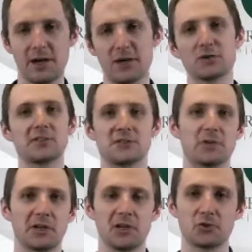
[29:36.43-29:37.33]
A trust
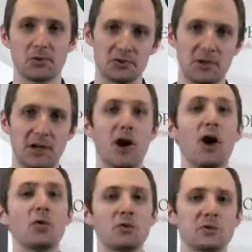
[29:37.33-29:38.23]
only controls what it
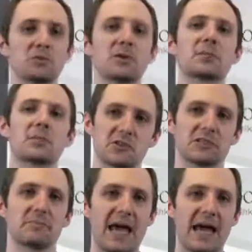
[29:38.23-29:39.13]
owns when the
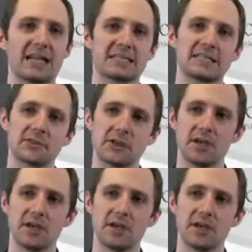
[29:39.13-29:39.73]
person passes.